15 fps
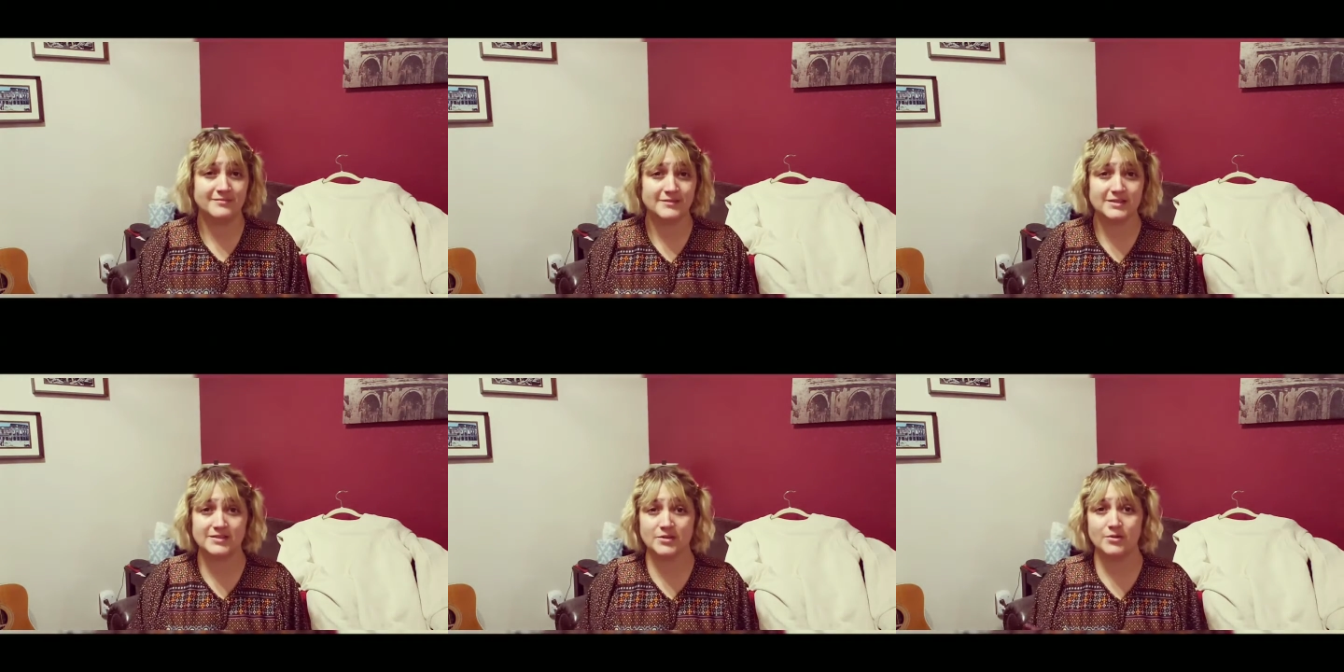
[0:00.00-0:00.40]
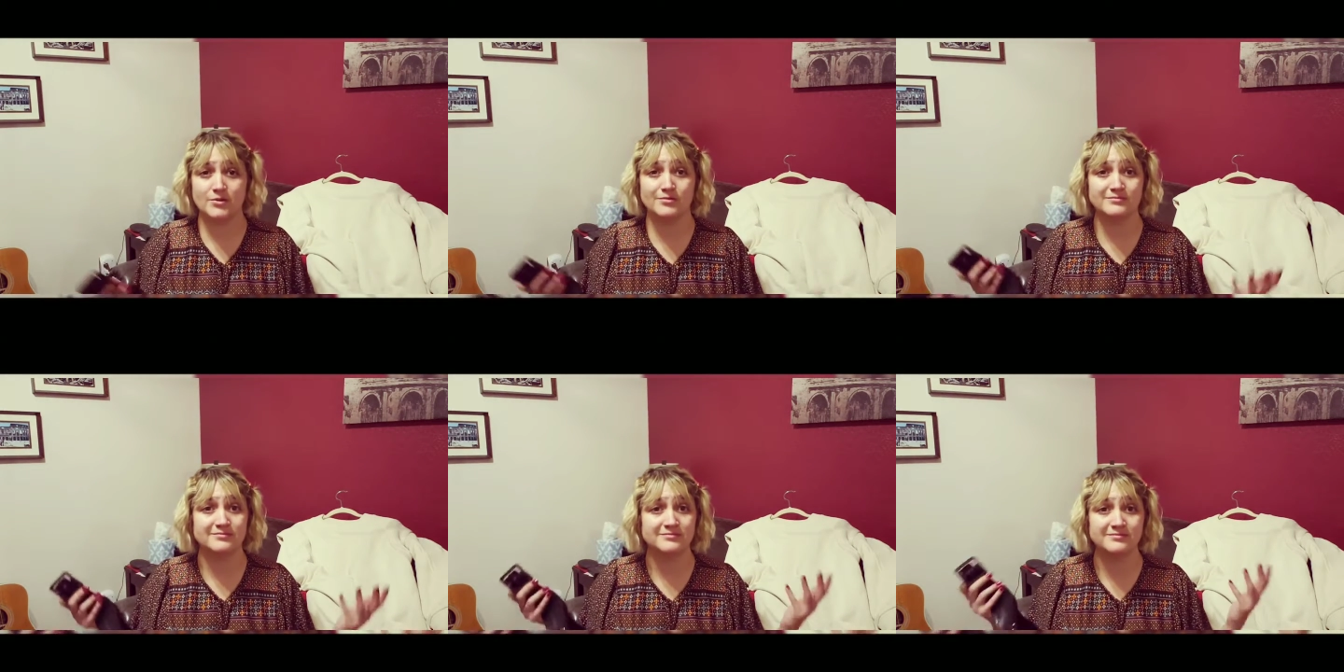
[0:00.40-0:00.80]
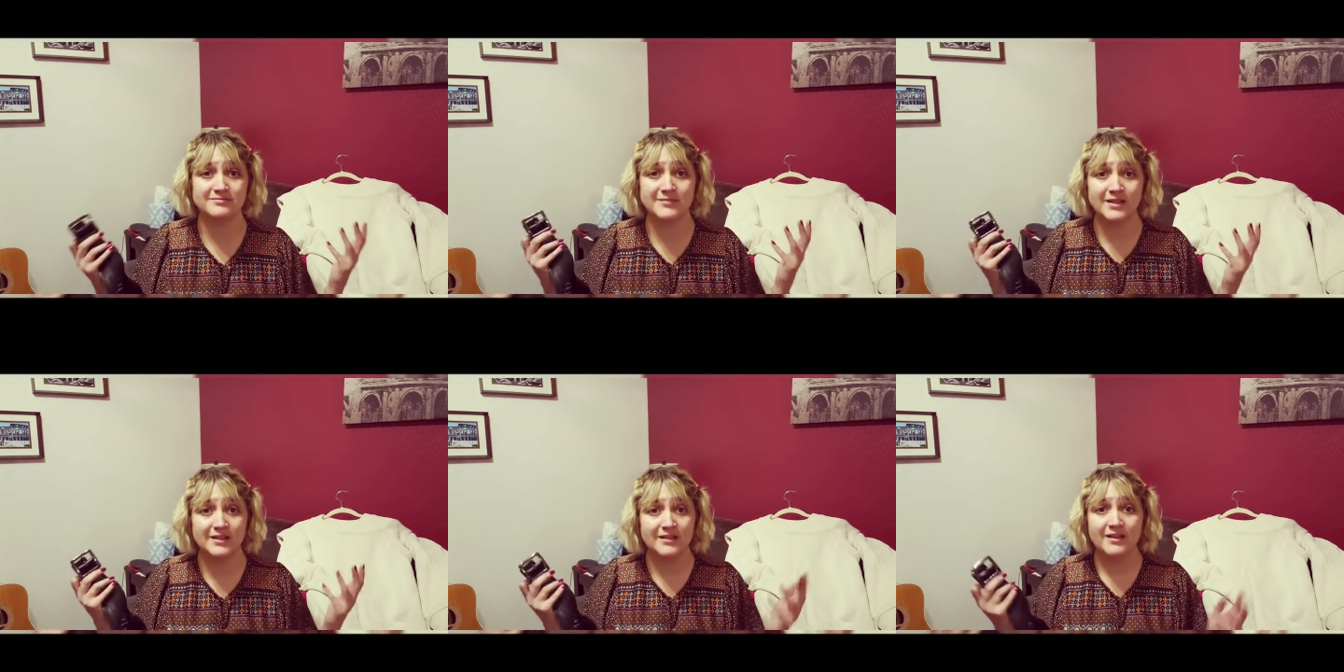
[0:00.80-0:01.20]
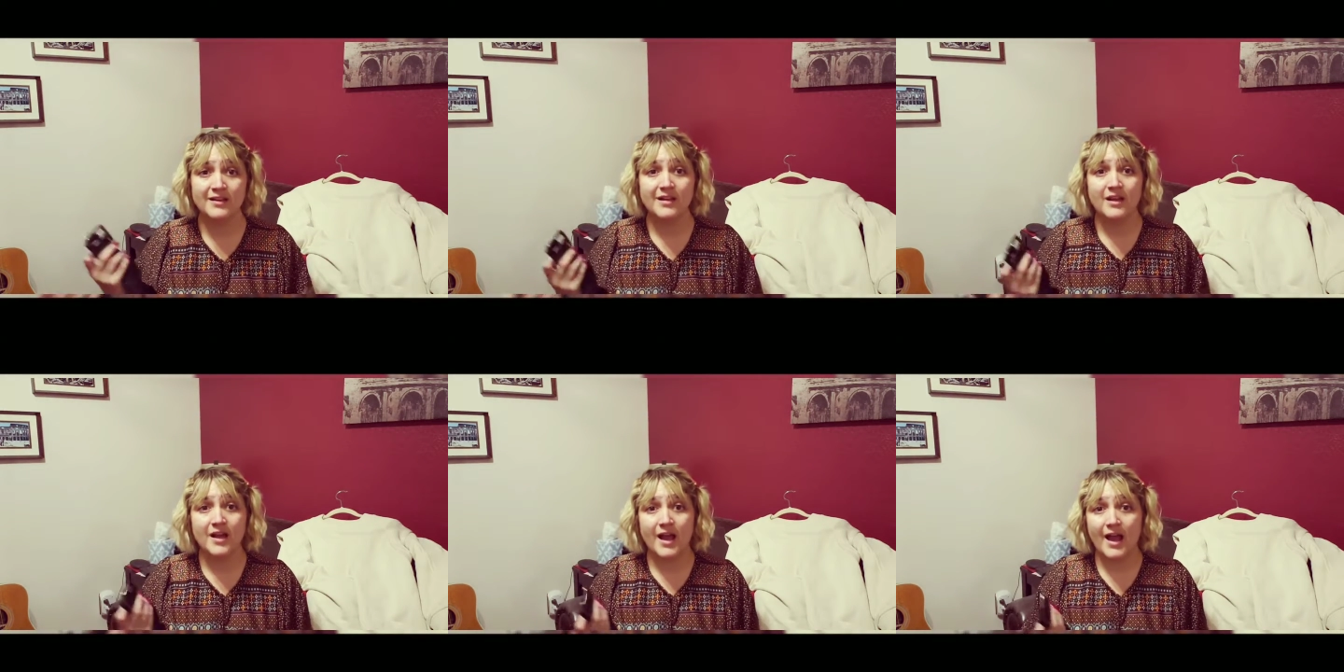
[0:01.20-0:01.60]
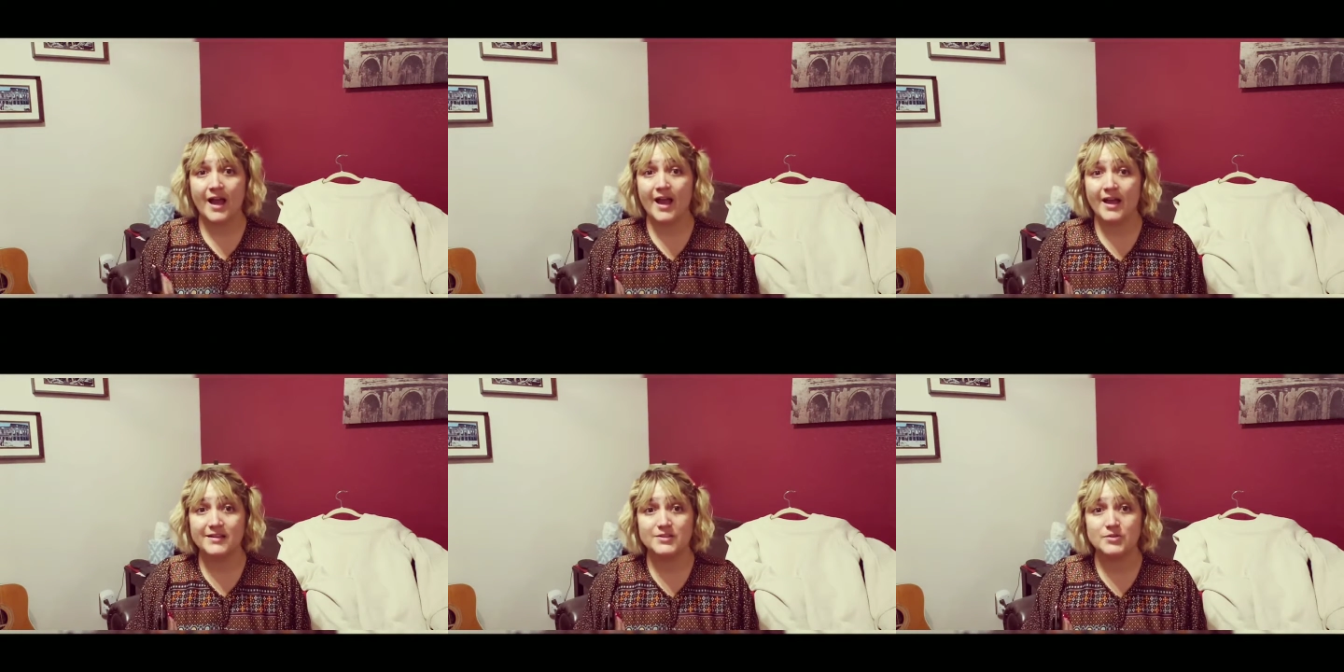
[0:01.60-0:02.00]
So
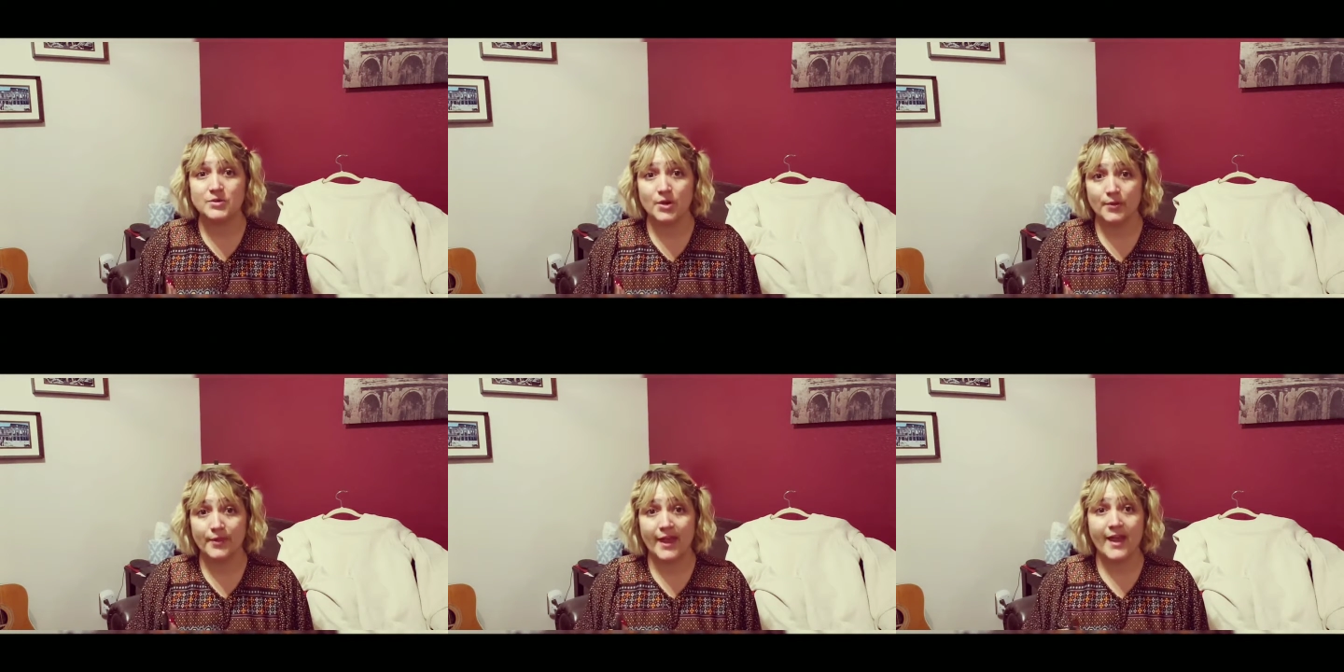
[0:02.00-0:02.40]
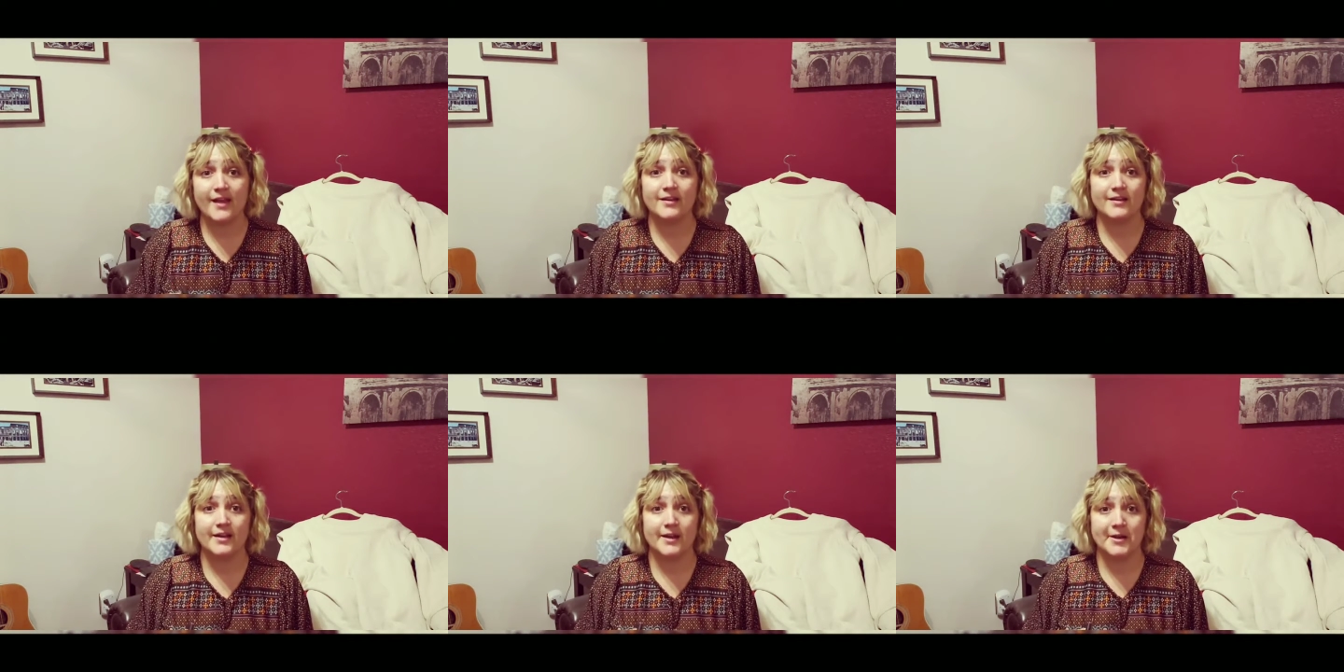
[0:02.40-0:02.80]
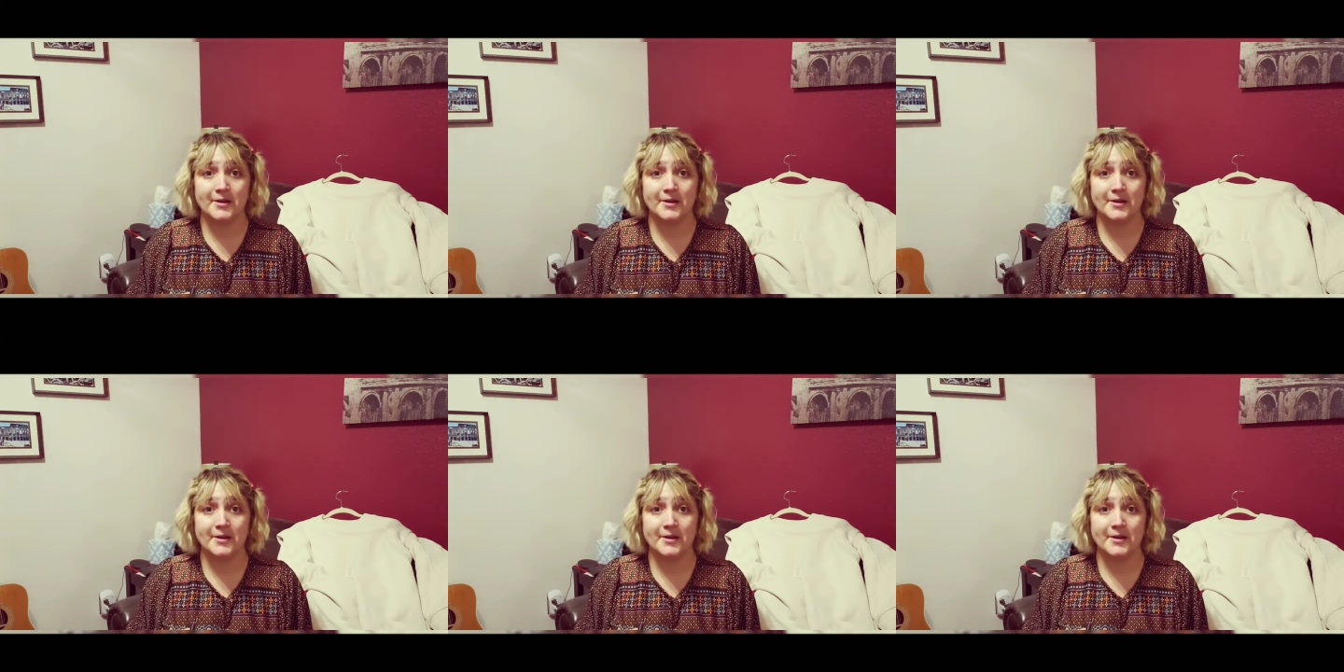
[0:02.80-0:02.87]
I do know that.